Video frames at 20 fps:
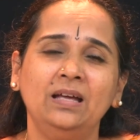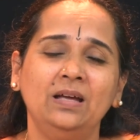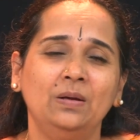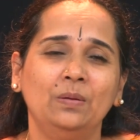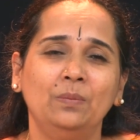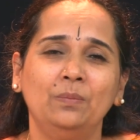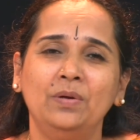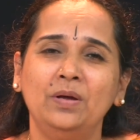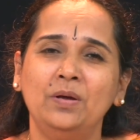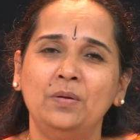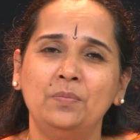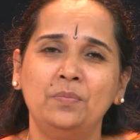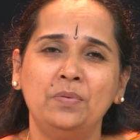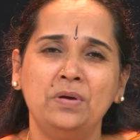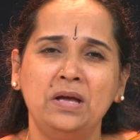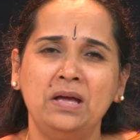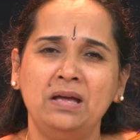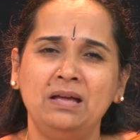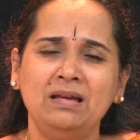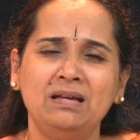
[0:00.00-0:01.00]
ma
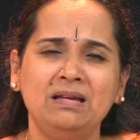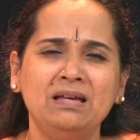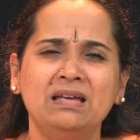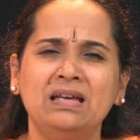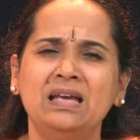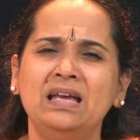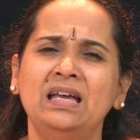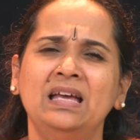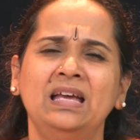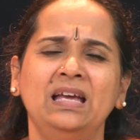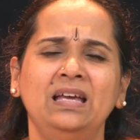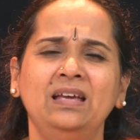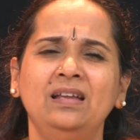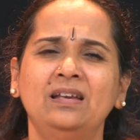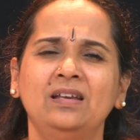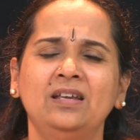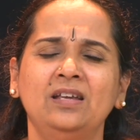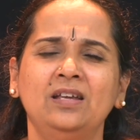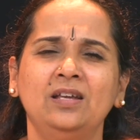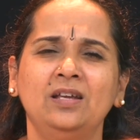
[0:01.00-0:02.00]
pa ga
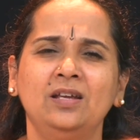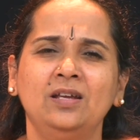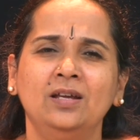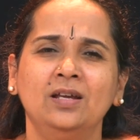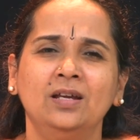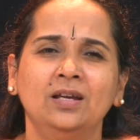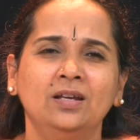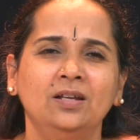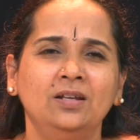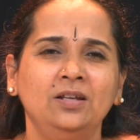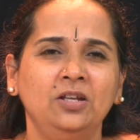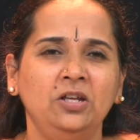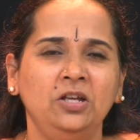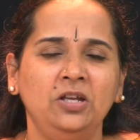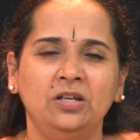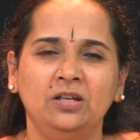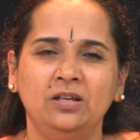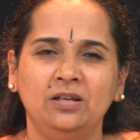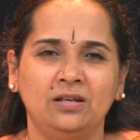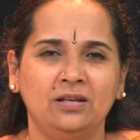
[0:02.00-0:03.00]
re
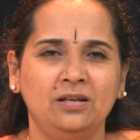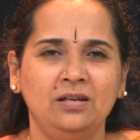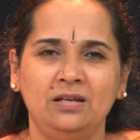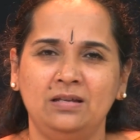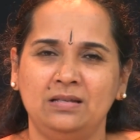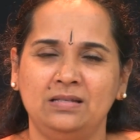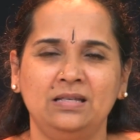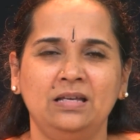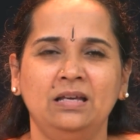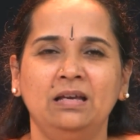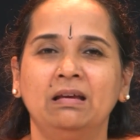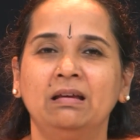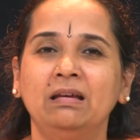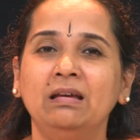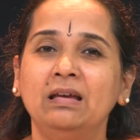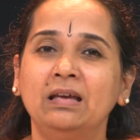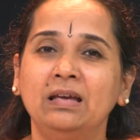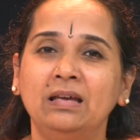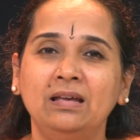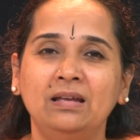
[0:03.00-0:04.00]
ni sa
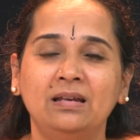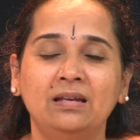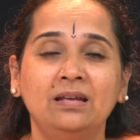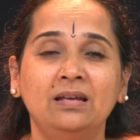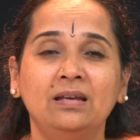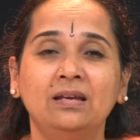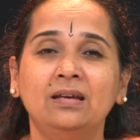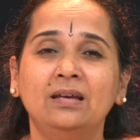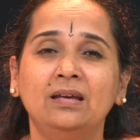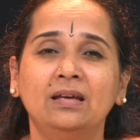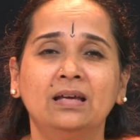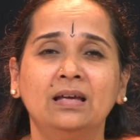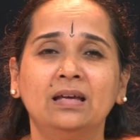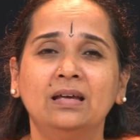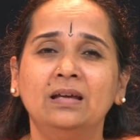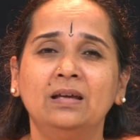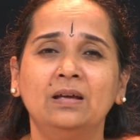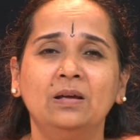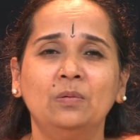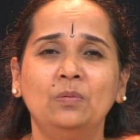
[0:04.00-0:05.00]
ga re ga
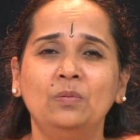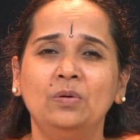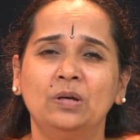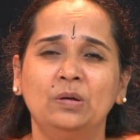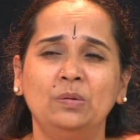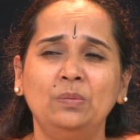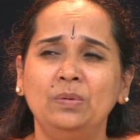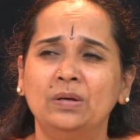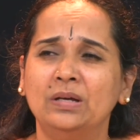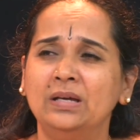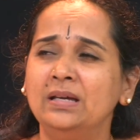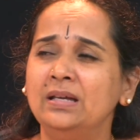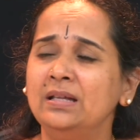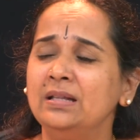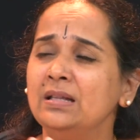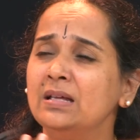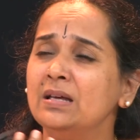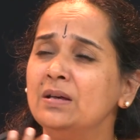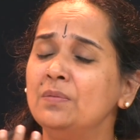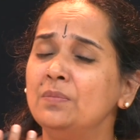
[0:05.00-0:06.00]
ma pa
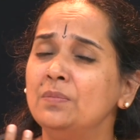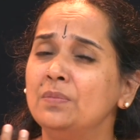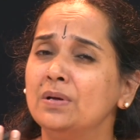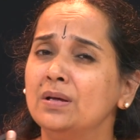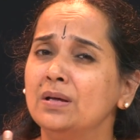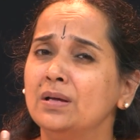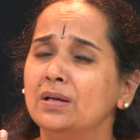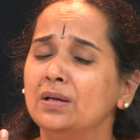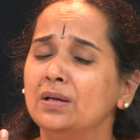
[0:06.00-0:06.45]
da pa.